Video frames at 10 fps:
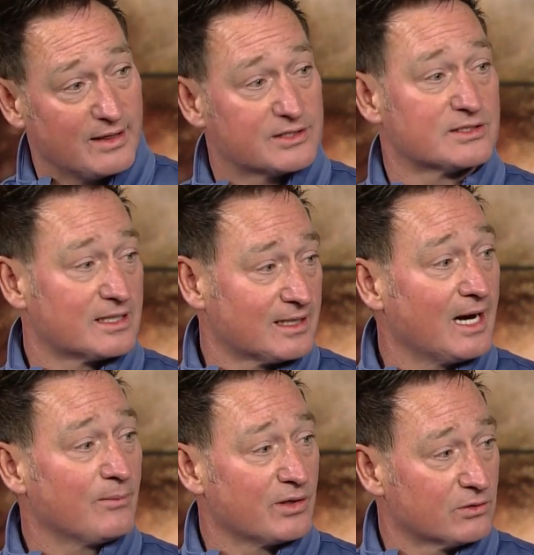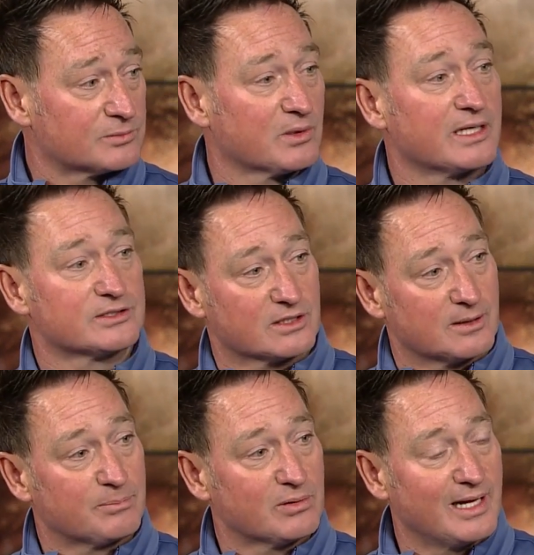This is the time when those players are going
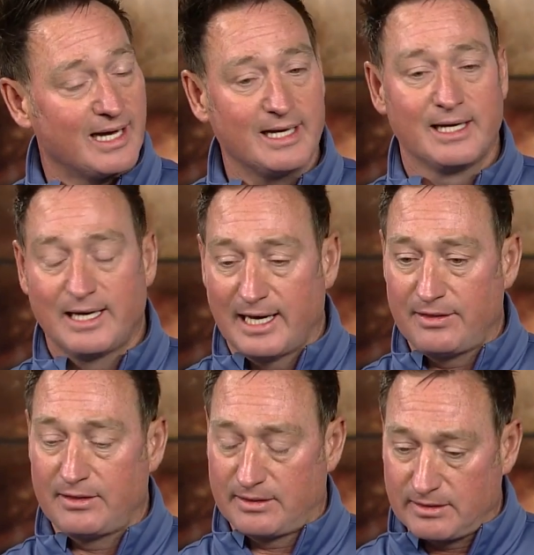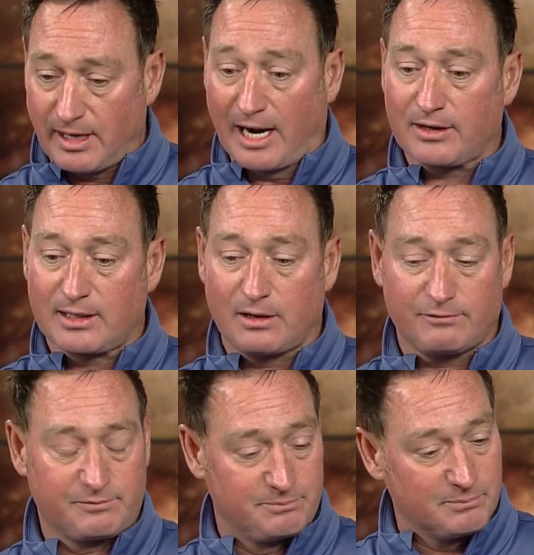to play, and the, our
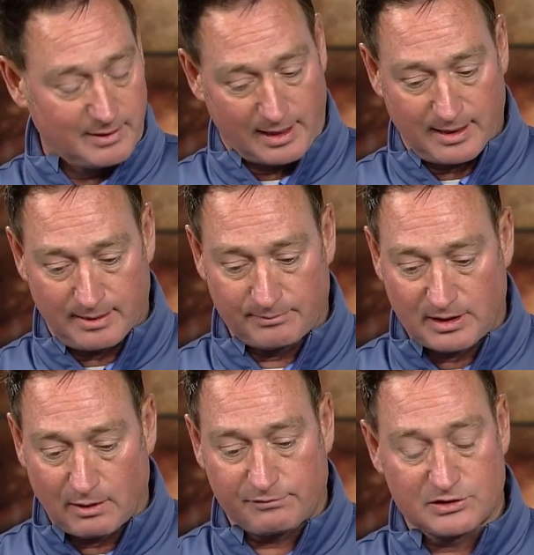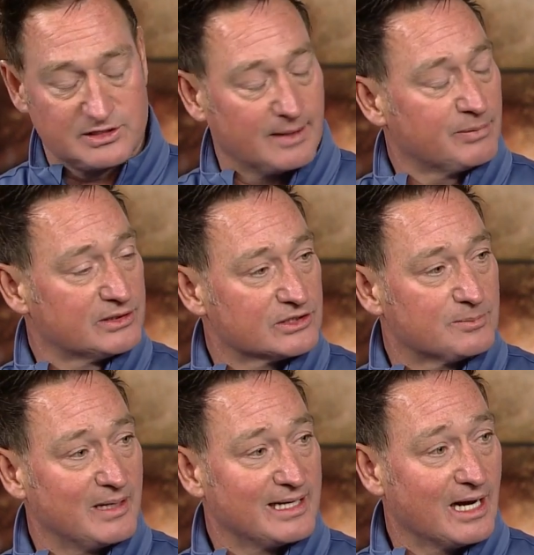golf um, golfers that
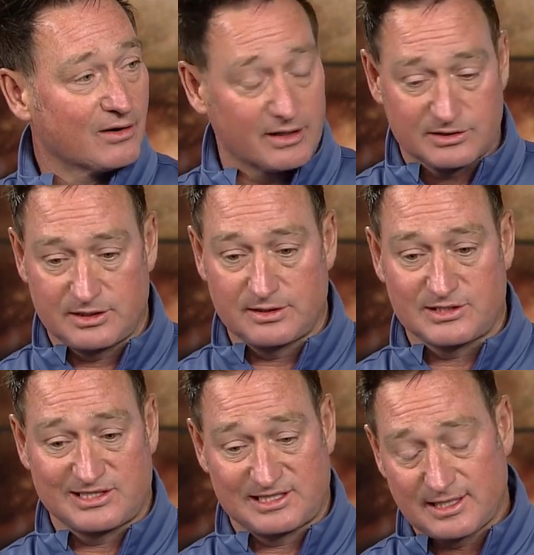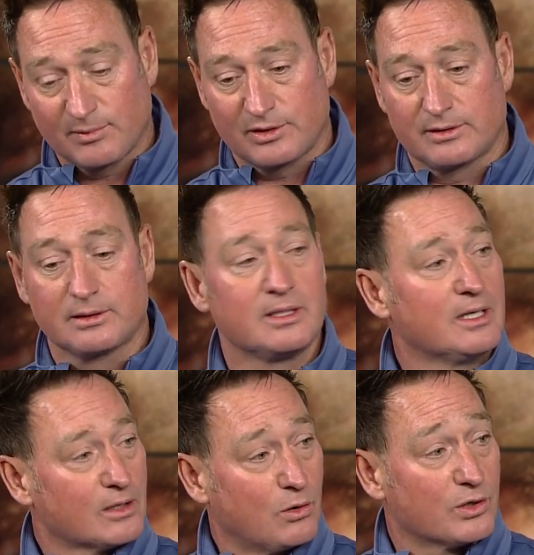participate now are going to see the similar
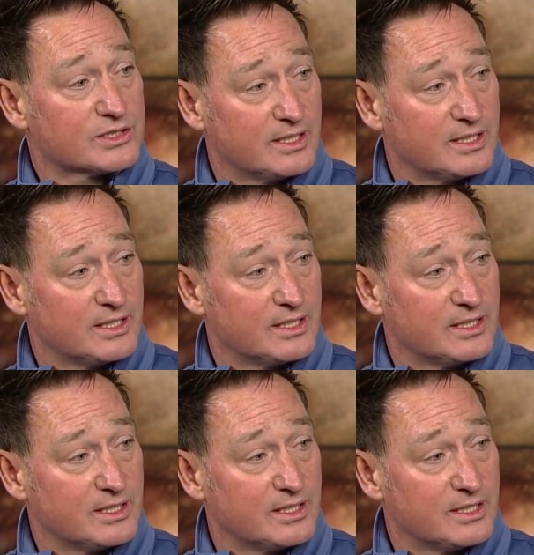course